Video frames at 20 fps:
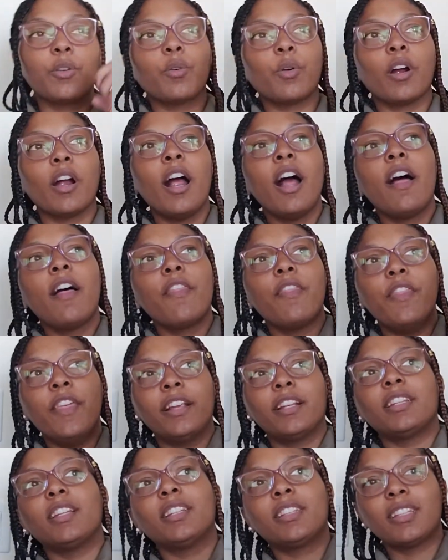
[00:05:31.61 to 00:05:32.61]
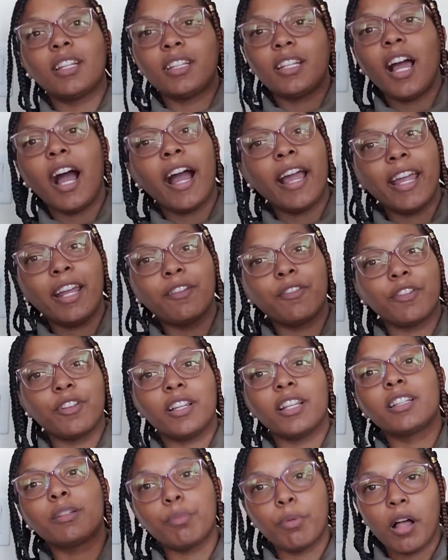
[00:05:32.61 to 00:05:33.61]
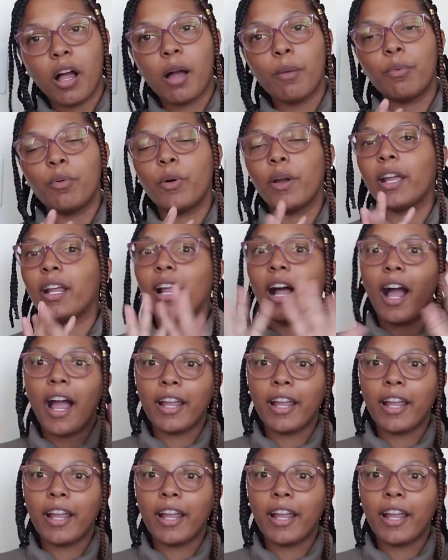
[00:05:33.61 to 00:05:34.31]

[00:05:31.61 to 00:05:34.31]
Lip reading: or this is the tie-in for this plot point.